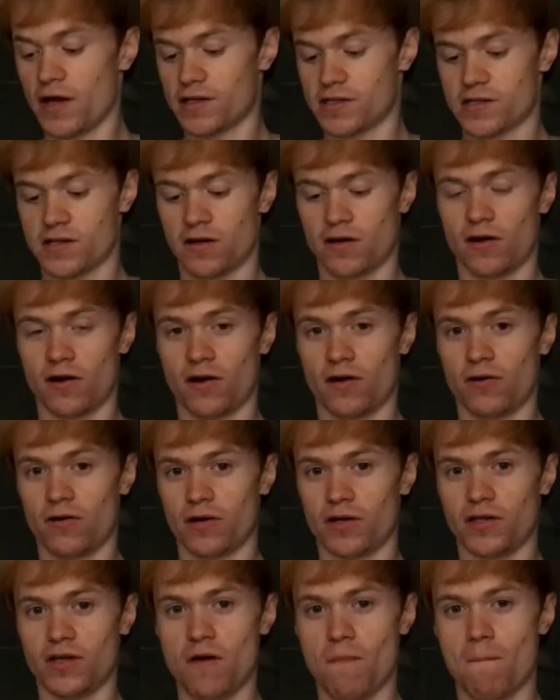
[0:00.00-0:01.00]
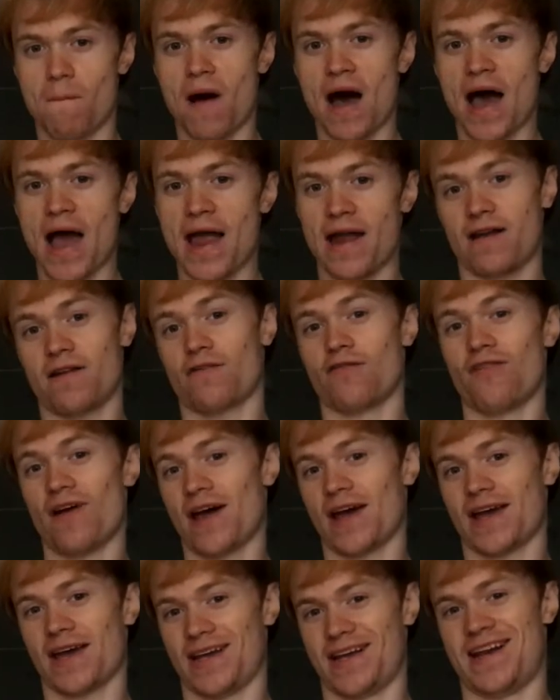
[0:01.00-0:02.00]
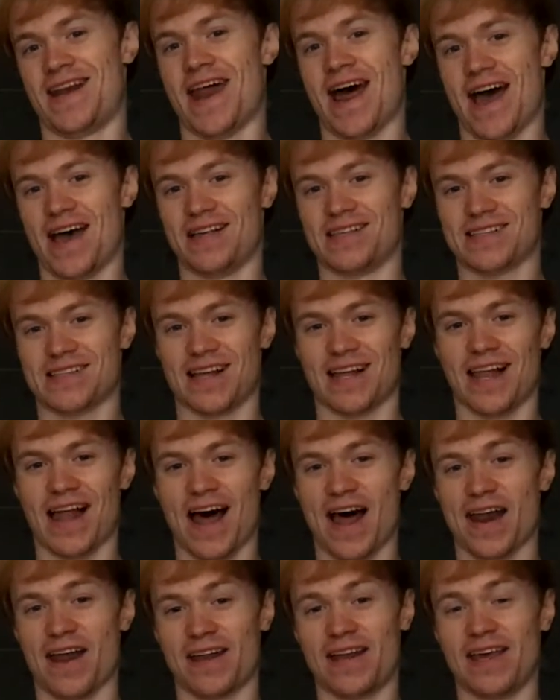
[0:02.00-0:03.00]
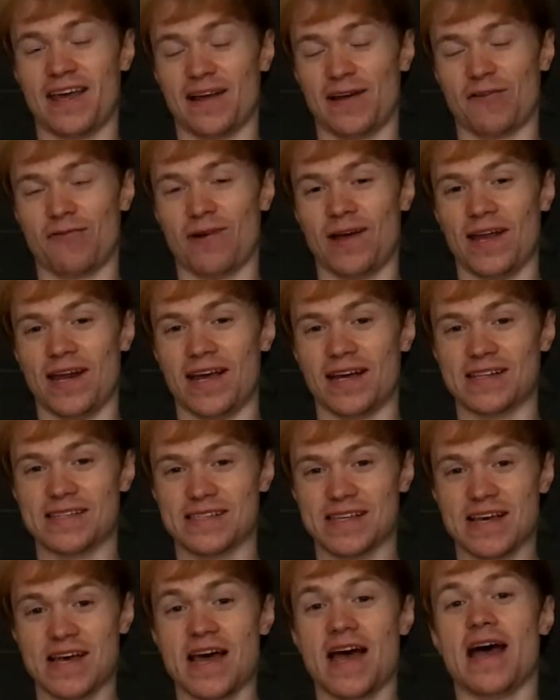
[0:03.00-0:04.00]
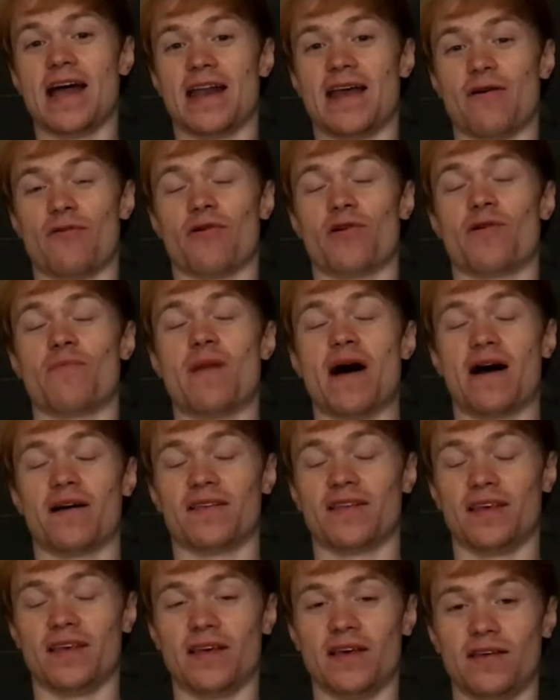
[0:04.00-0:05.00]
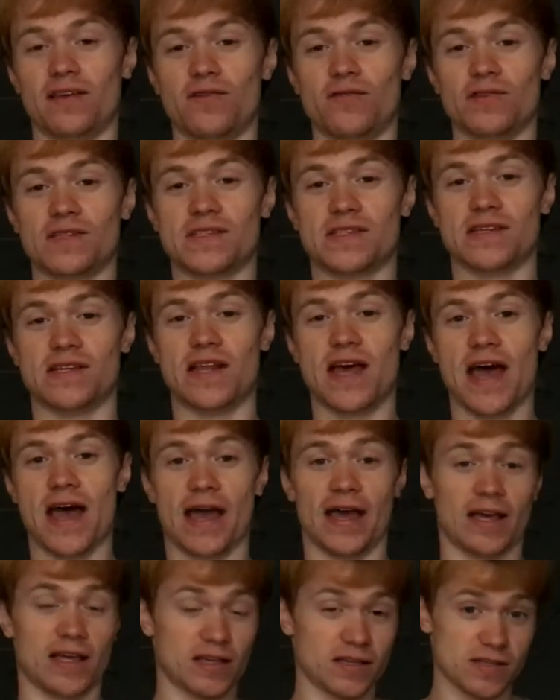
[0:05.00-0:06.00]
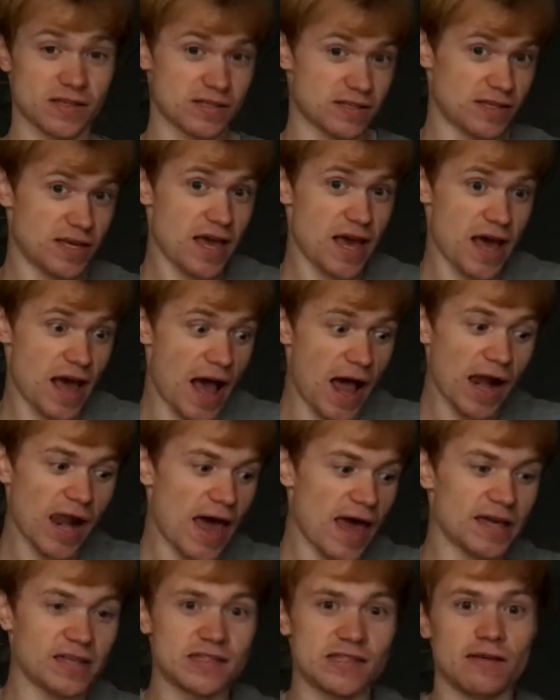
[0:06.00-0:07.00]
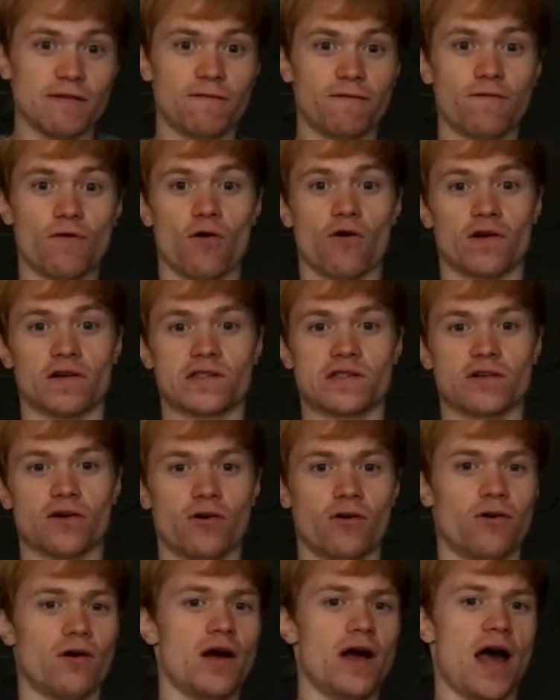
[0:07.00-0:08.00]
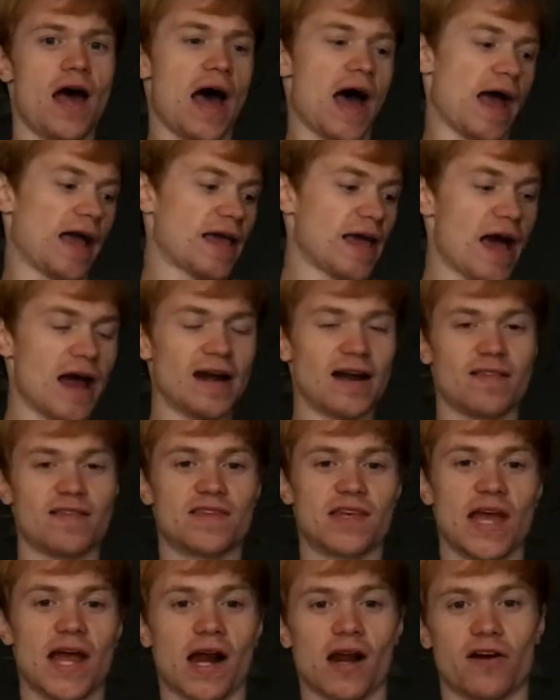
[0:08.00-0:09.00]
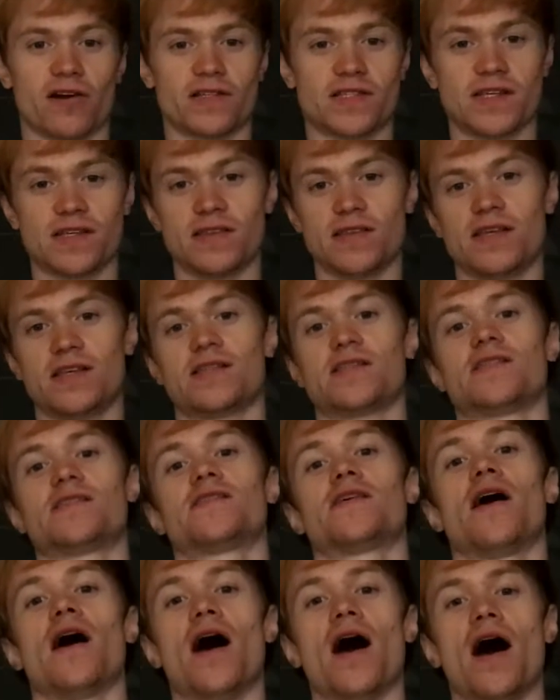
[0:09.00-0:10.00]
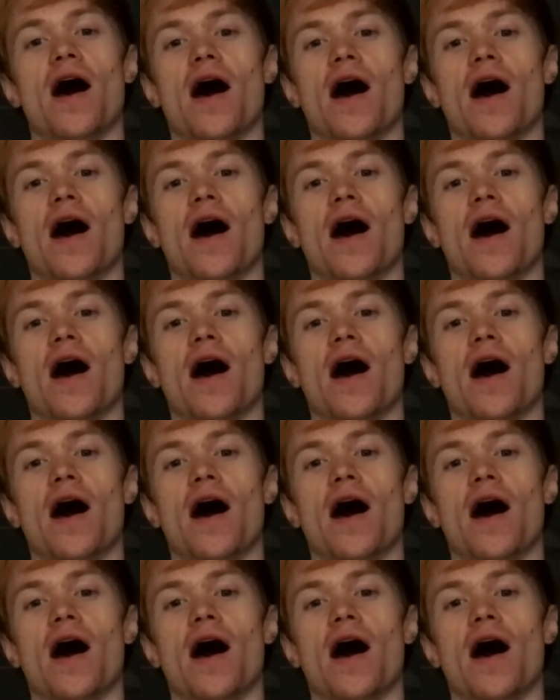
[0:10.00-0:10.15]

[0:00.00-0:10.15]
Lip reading: So you might recognize a lot of the ingredients that we're about to use today, because yeah, I like C4, so I kind of tailored this